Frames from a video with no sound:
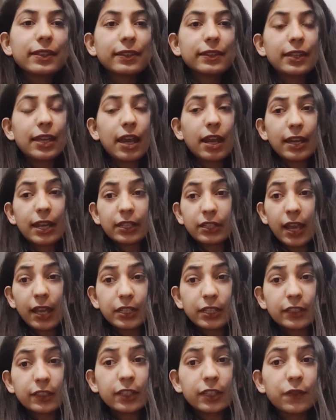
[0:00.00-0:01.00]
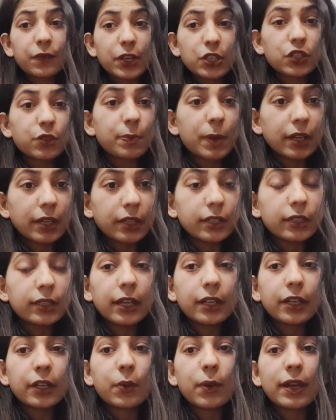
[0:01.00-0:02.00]
they are like tiny infectious particles
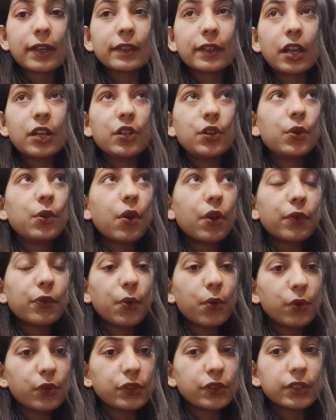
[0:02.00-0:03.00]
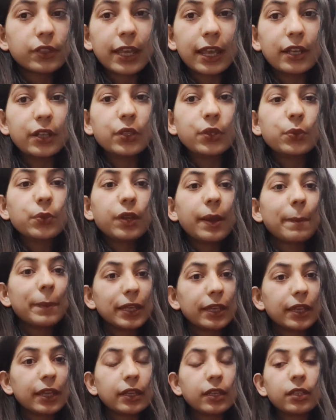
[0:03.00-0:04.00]
that requires a lot of host cell to
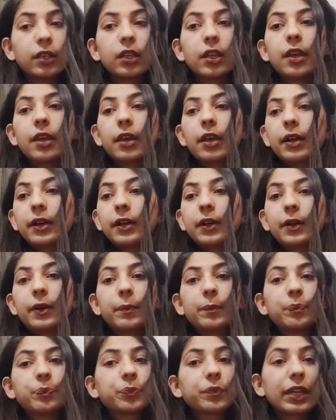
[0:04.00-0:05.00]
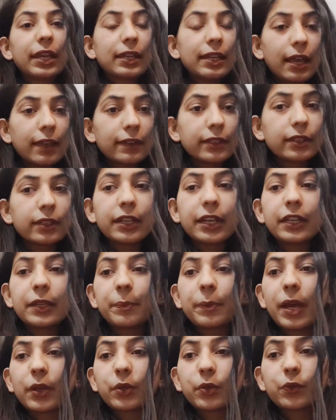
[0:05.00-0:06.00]
replicate. It has a great
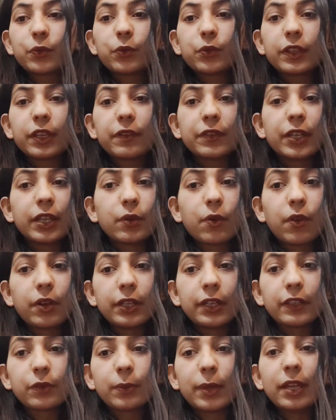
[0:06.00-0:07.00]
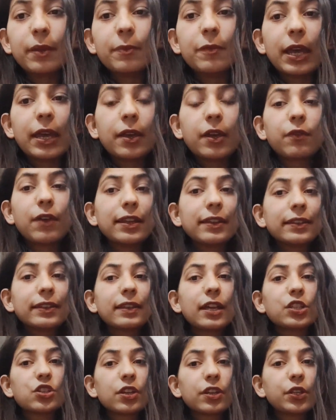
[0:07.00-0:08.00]
impact on food safety and quality as well. Viruses
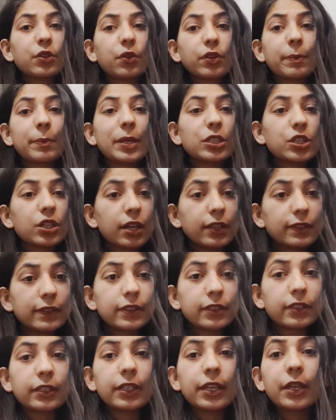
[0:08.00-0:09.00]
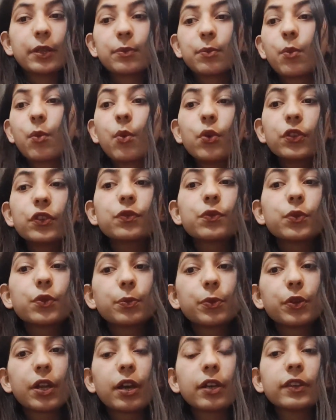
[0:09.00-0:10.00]
are generally not a major concern in most
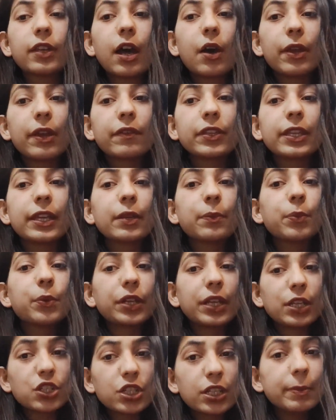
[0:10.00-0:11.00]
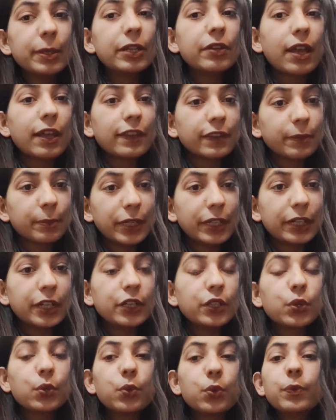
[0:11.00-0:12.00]
food products. However, they can potentially be
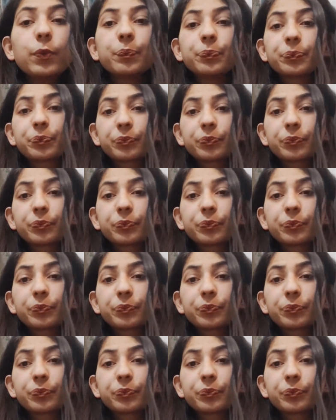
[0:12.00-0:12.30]
transmitted through